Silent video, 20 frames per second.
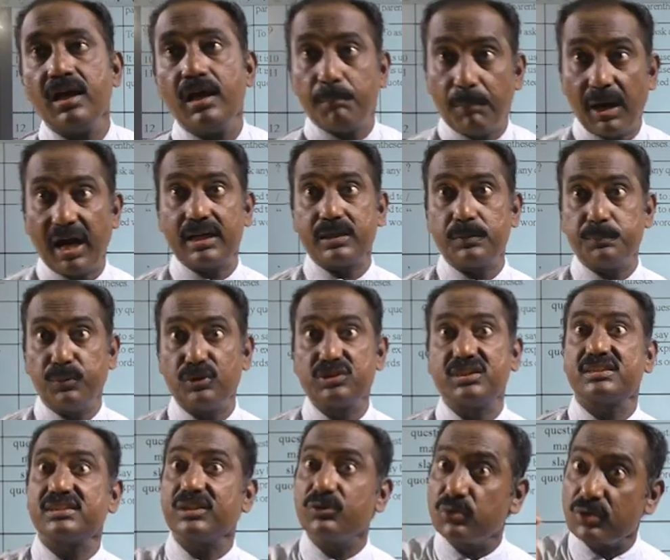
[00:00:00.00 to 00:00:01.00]
But
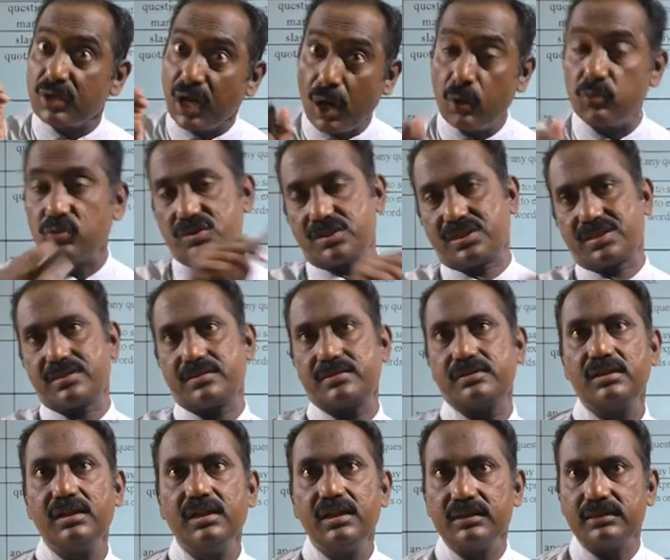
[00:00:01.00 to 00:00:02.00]
possessive nouns,
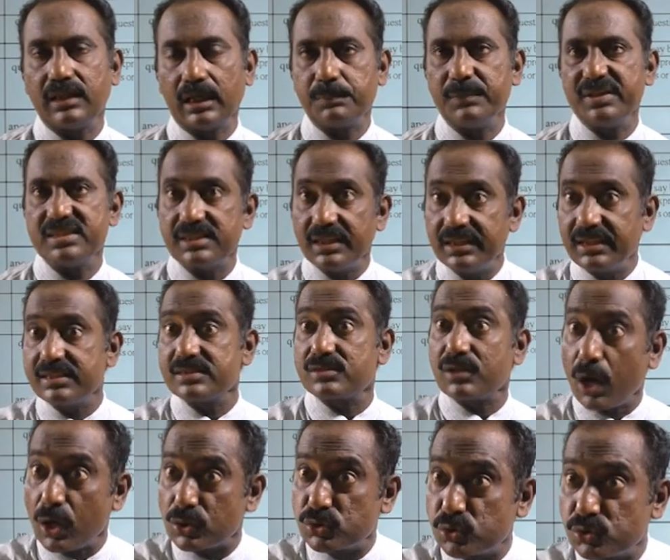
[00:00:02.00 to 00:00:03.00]
that means it is
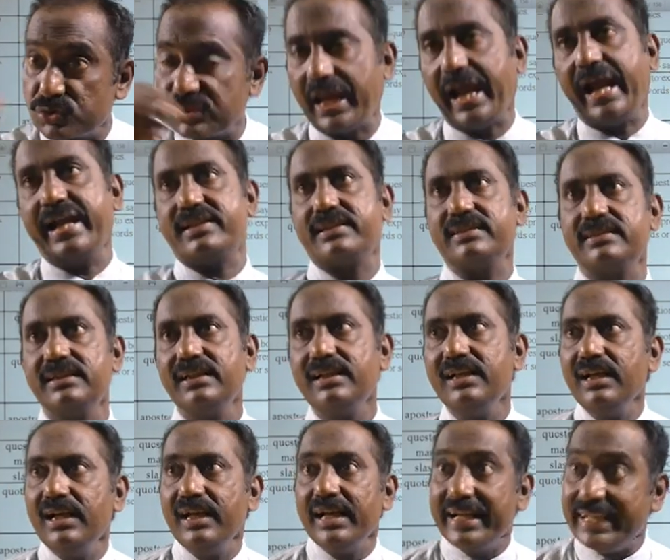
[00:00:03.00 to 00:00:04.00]
Raju's hat,
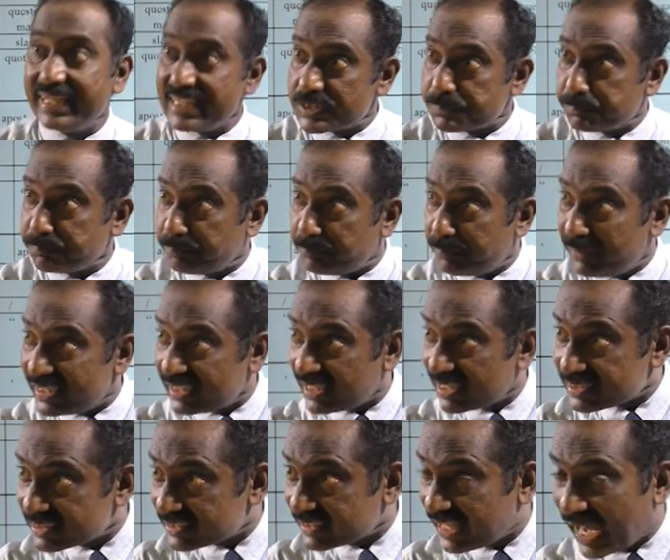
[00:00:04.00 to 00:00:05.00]
it is
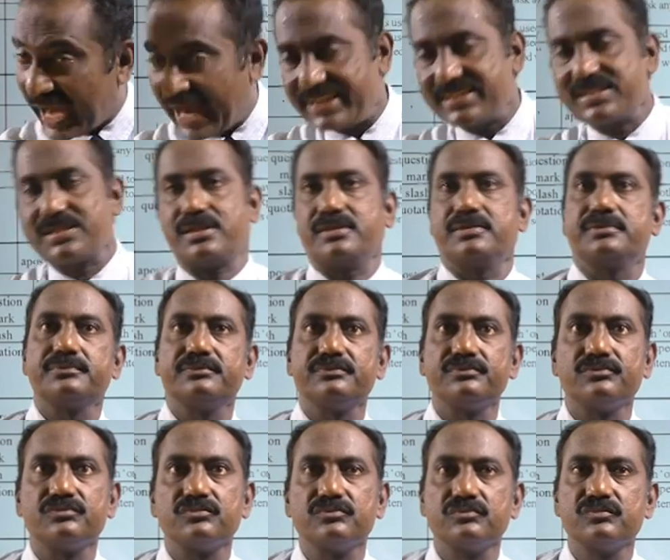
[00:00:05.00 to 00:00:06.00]
Peter's cat,
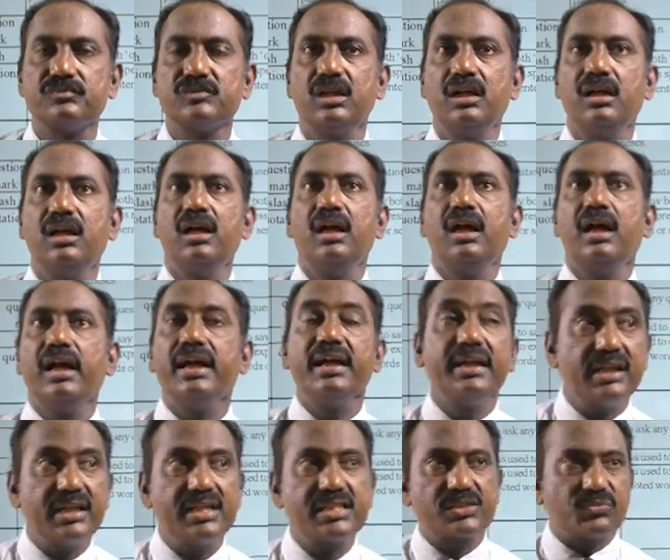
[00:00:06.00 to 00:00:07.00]

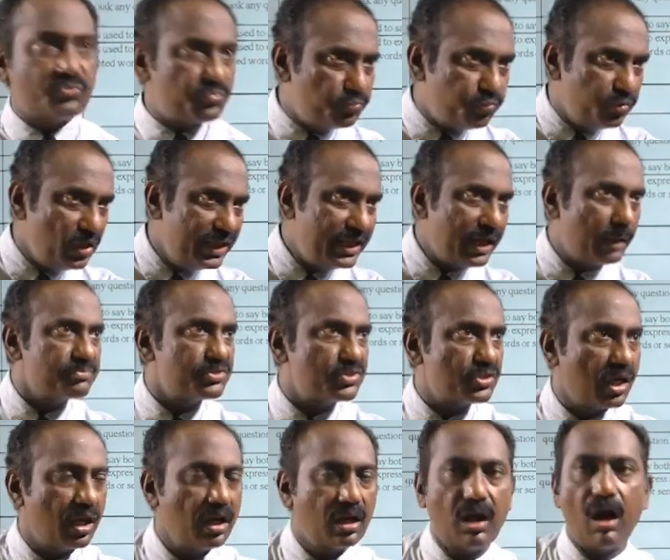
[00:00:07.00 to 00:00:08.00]
it is William's
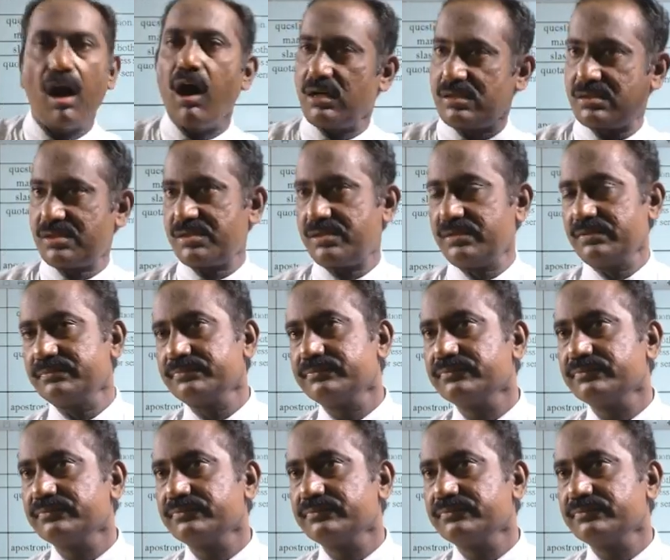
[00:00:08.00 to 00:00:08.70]
cot,